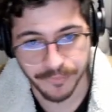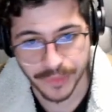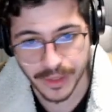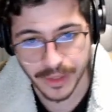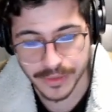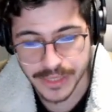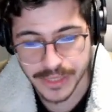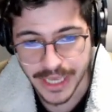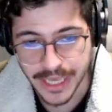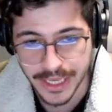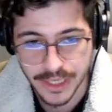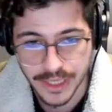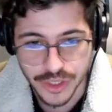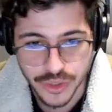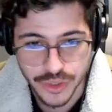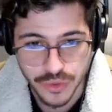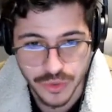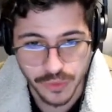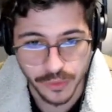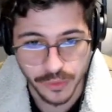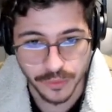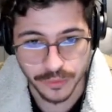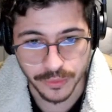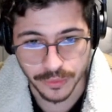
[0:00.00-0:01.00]

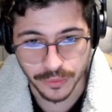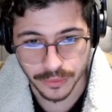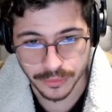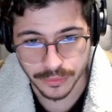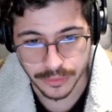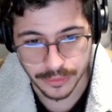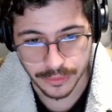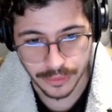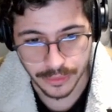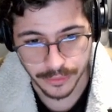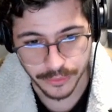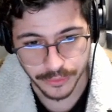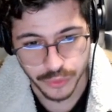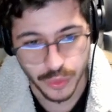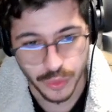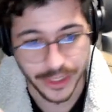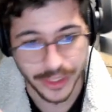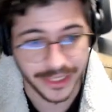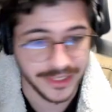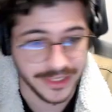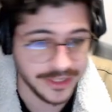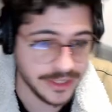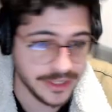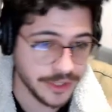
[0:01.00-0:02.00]
you to an
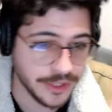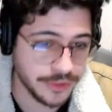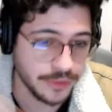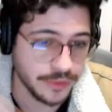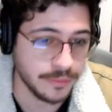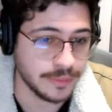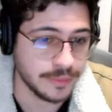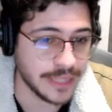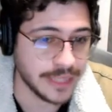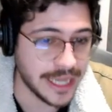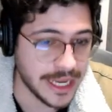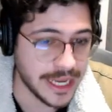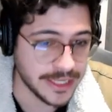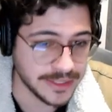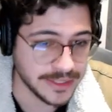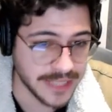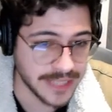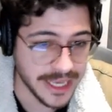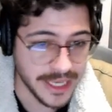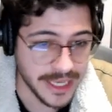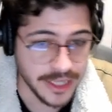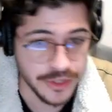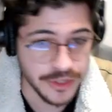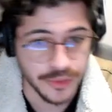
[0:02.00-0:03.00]
external place,
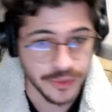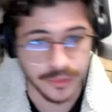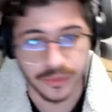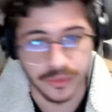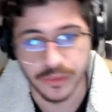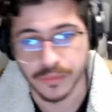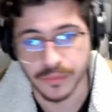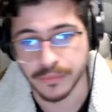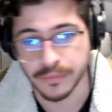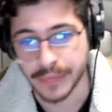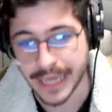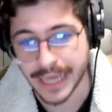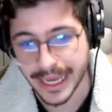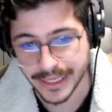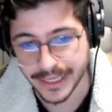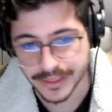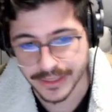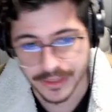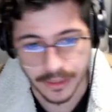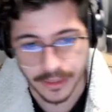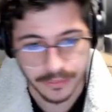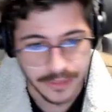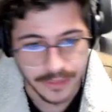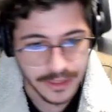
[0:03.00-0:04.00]
taking you to buy
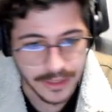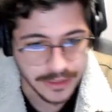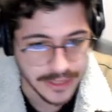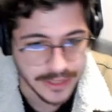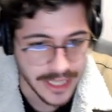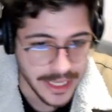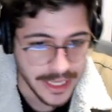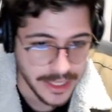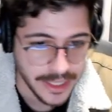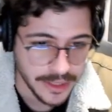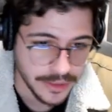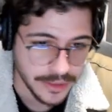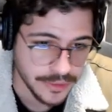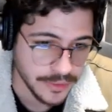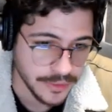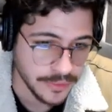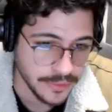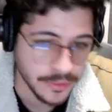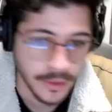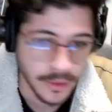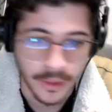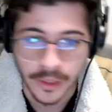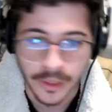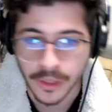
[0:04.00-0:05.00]
something, taking
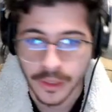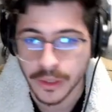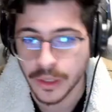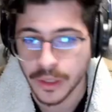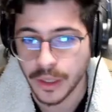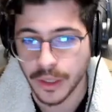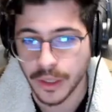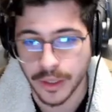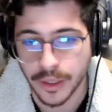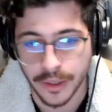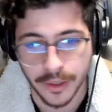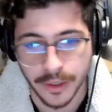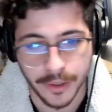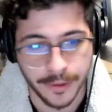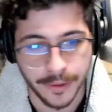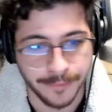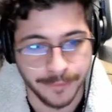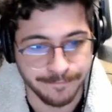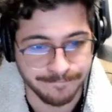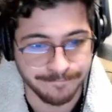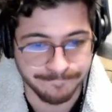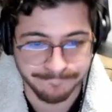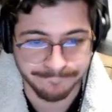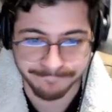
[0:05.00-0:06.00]
you
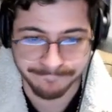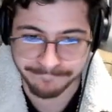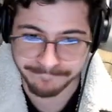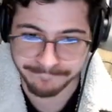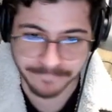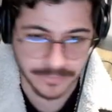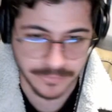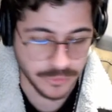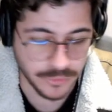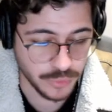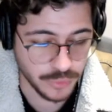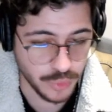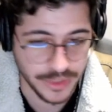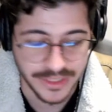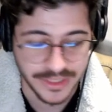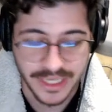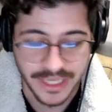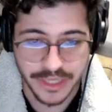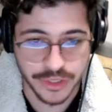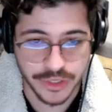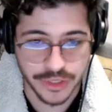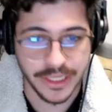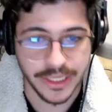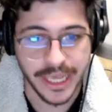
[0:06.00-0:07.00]
to
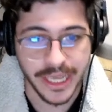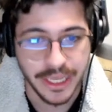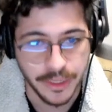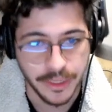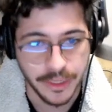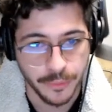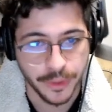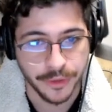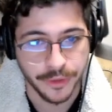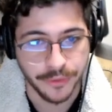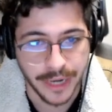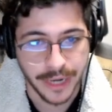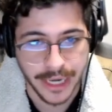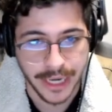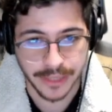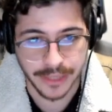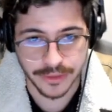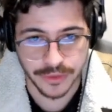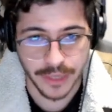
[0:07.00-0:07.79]
essentially anywhere, right?